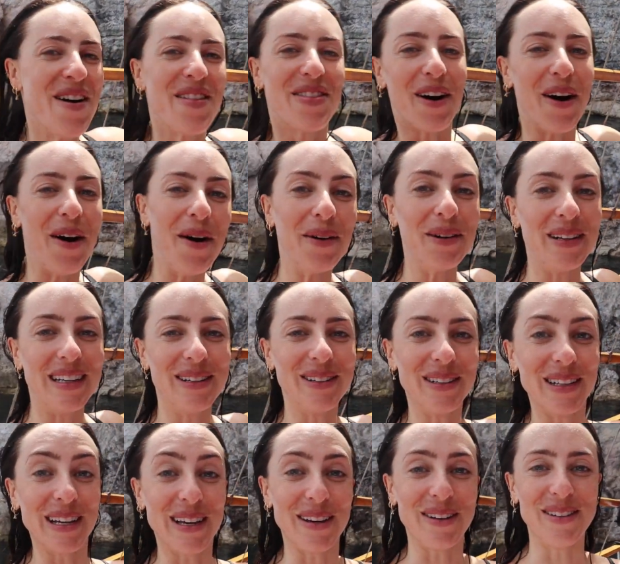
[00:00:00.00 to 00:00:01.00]
the whole
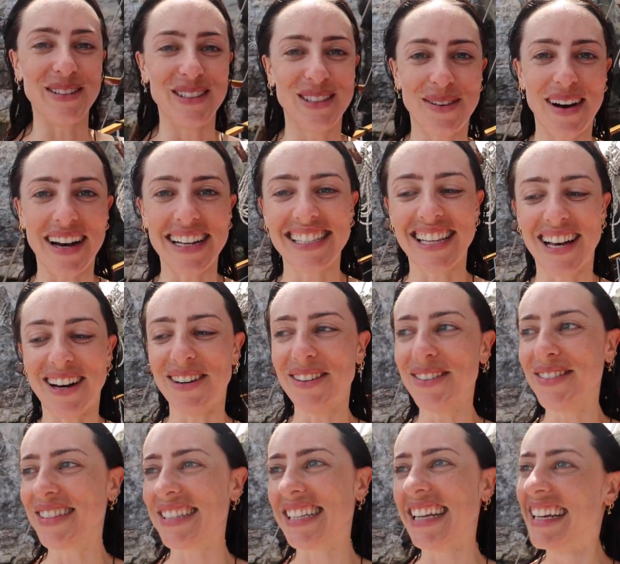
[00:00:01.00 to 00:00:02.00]
little lagoon to
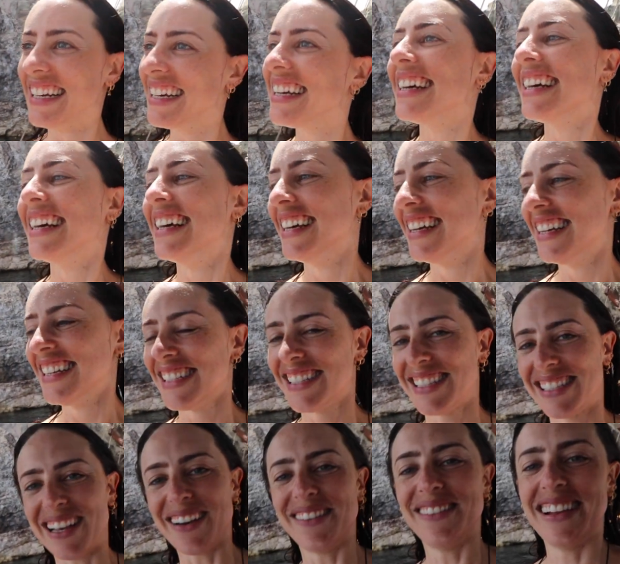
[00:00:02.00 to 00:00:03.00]
ourselves.
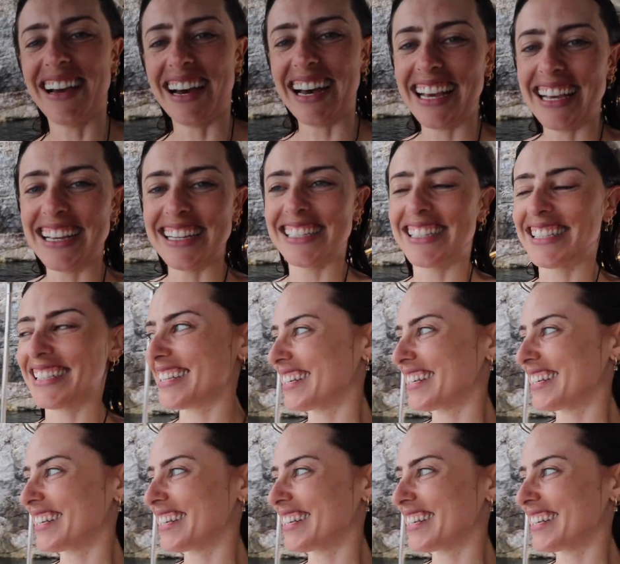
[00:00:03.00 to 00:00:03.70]
So nice!